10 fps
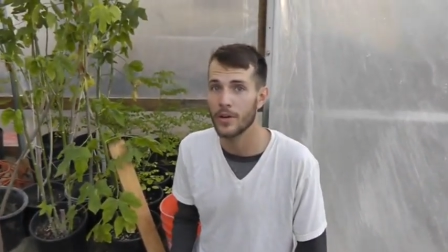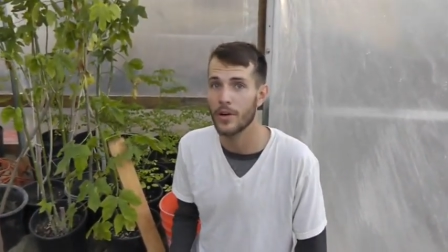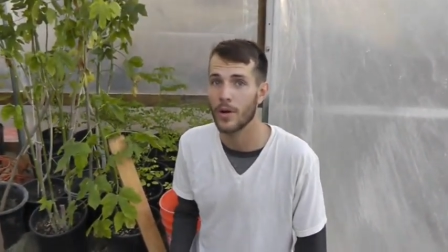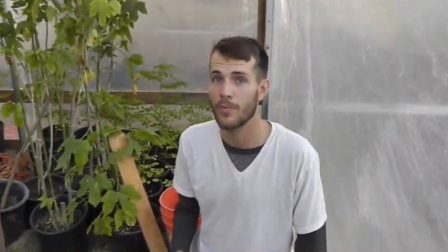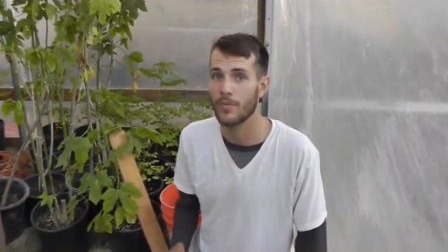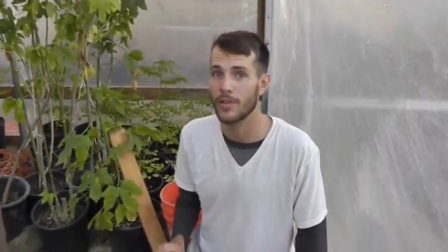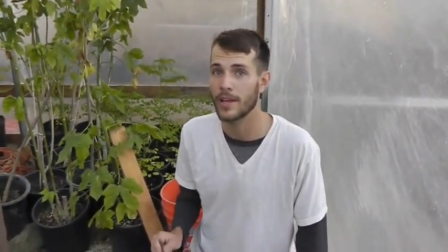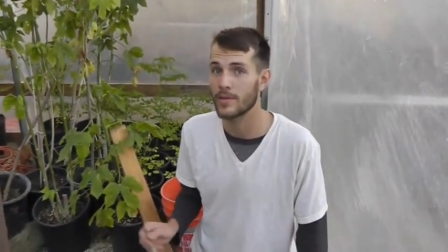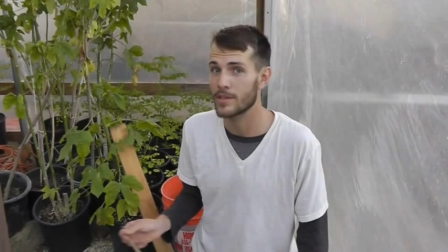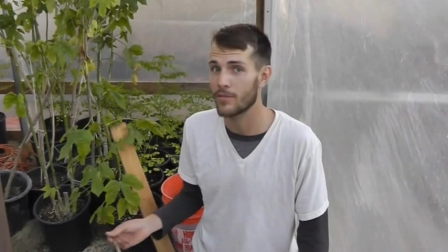Hopefully
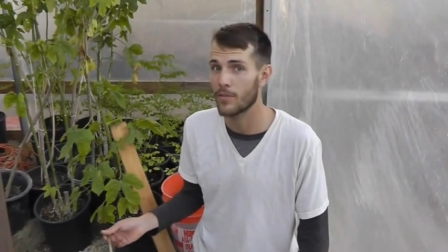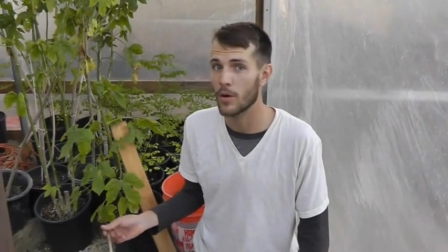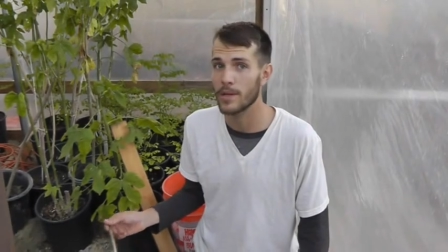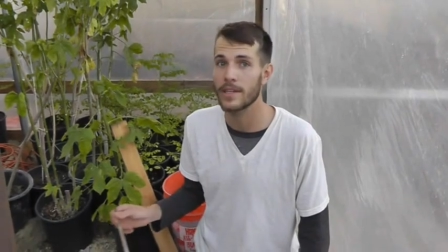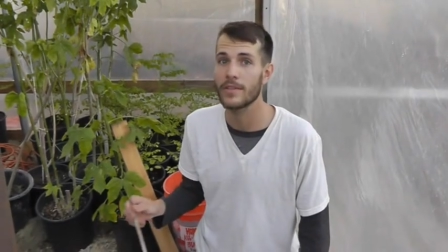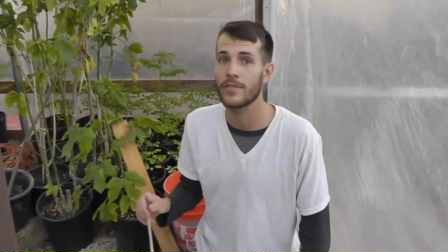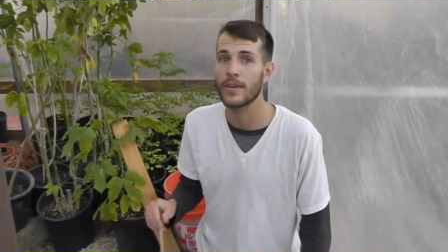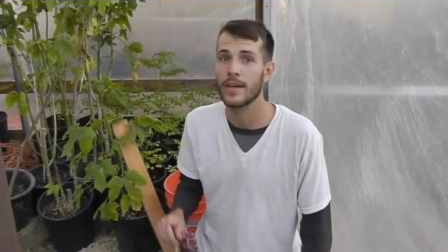it was informative